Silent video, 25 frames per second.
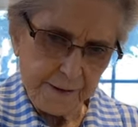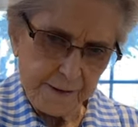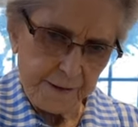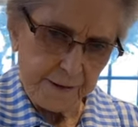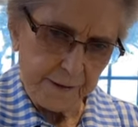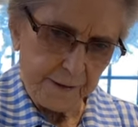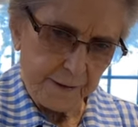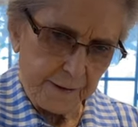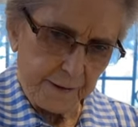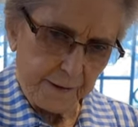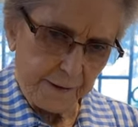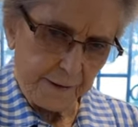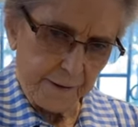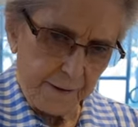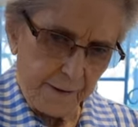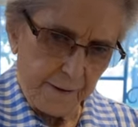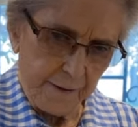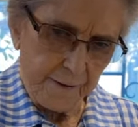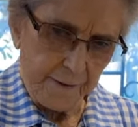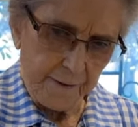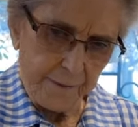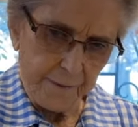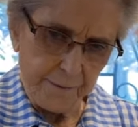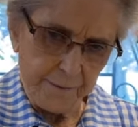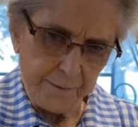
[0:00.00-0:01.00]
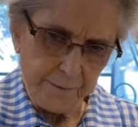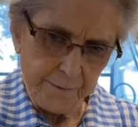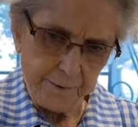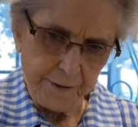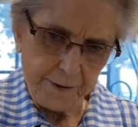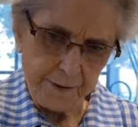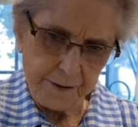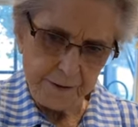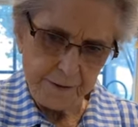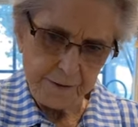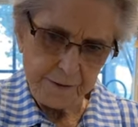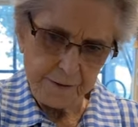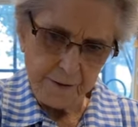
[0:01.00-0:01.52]
it's a little harder to
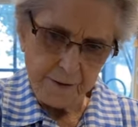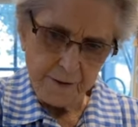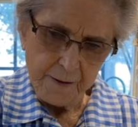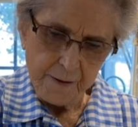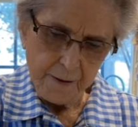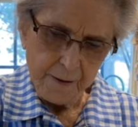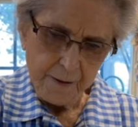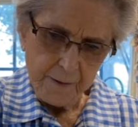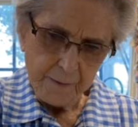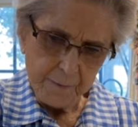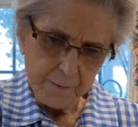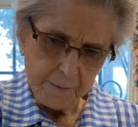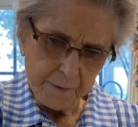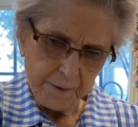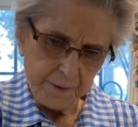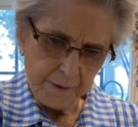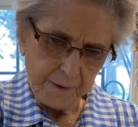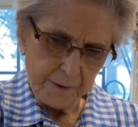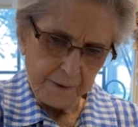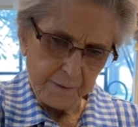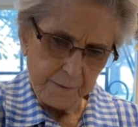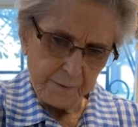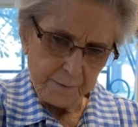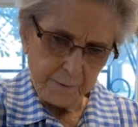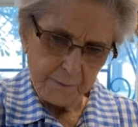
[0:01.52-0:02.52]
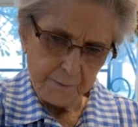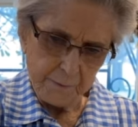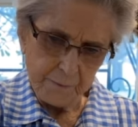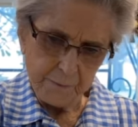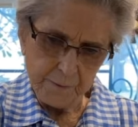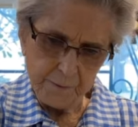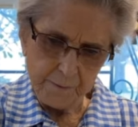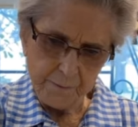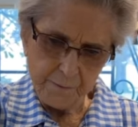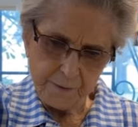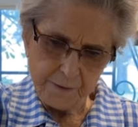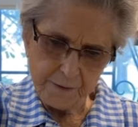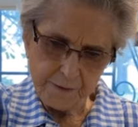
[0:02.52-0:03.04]
reach, but when
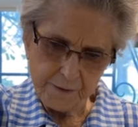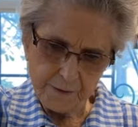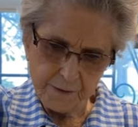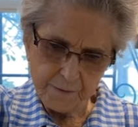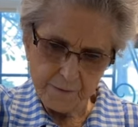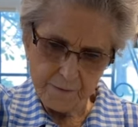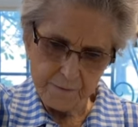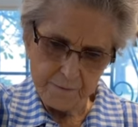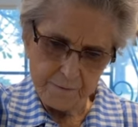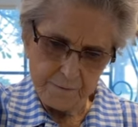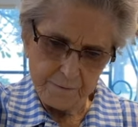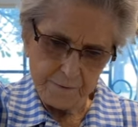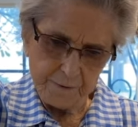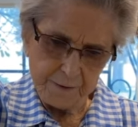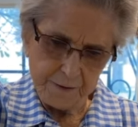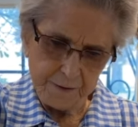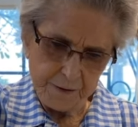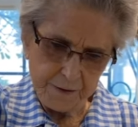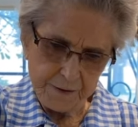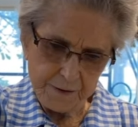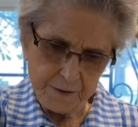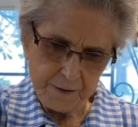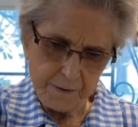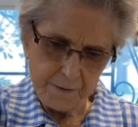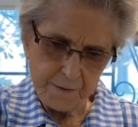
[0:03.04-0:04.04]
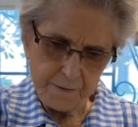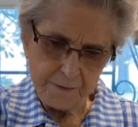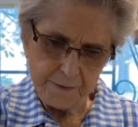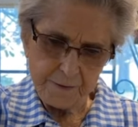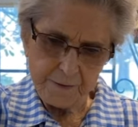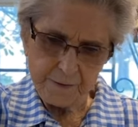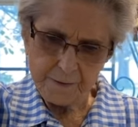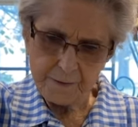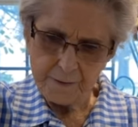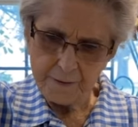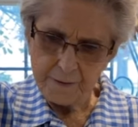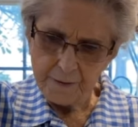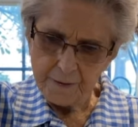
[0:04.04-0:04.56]
we serve the desserts
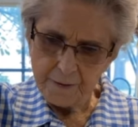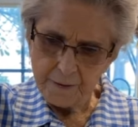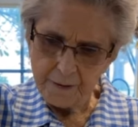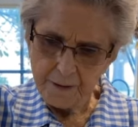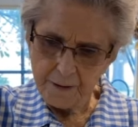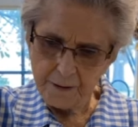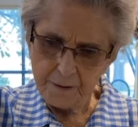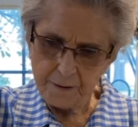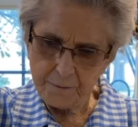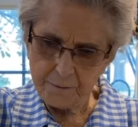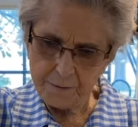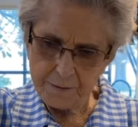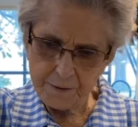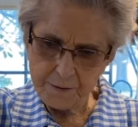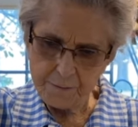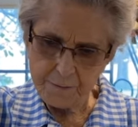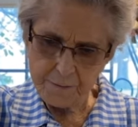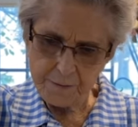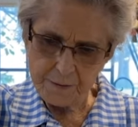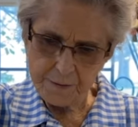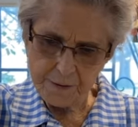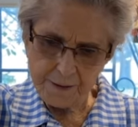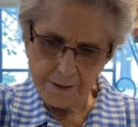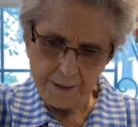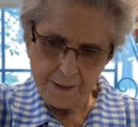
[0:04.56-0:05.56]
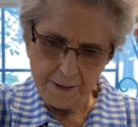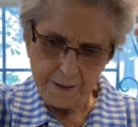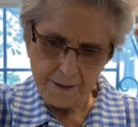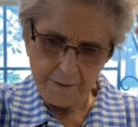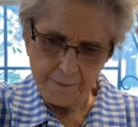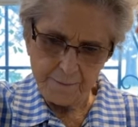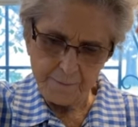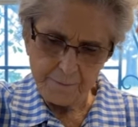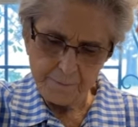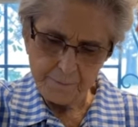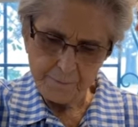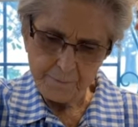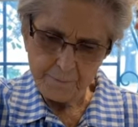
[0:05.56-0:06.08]
at Christmas time,
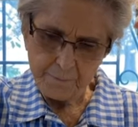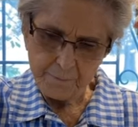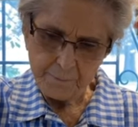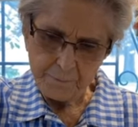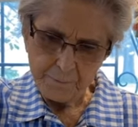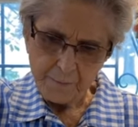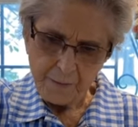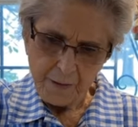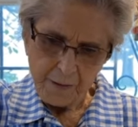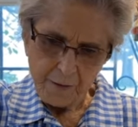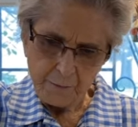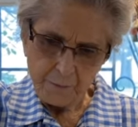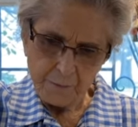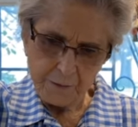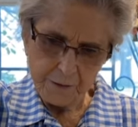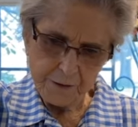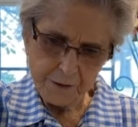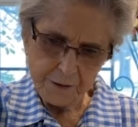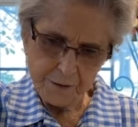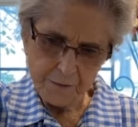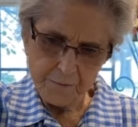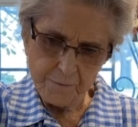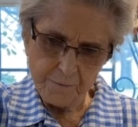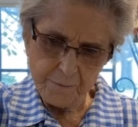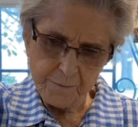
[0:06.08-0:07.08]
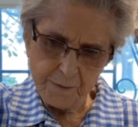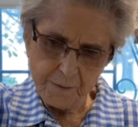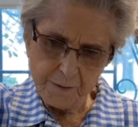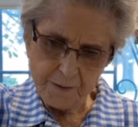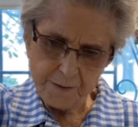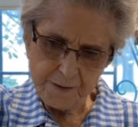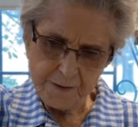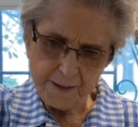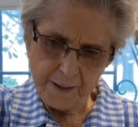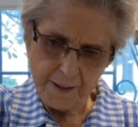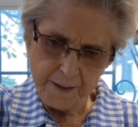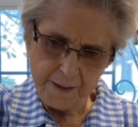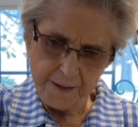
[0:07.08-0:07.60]
we serve them on a
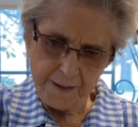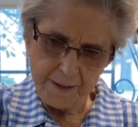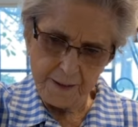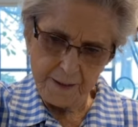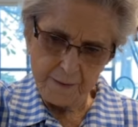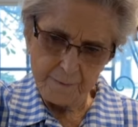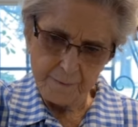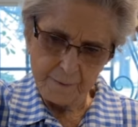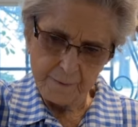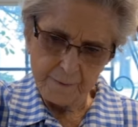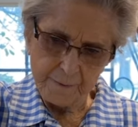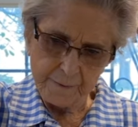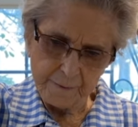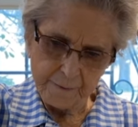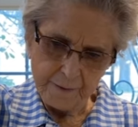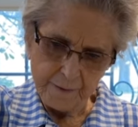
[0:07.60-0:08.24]
side table,